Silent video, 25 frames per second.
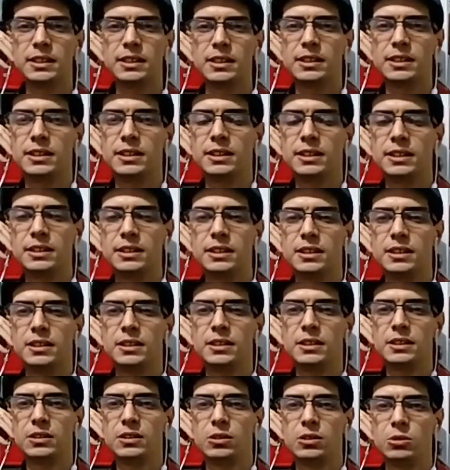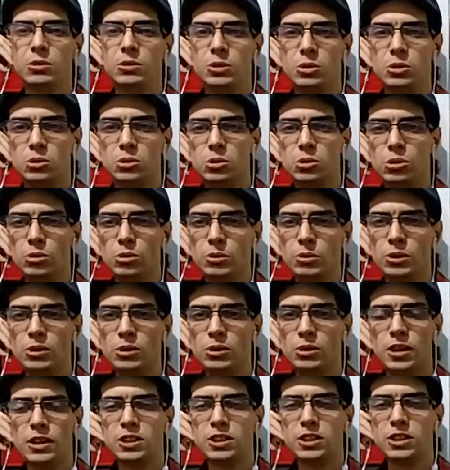on YouTube. You're
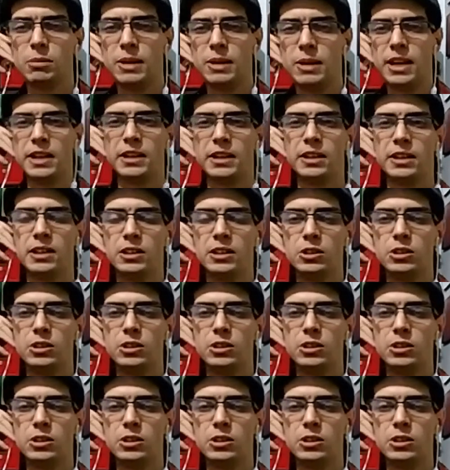gonna see my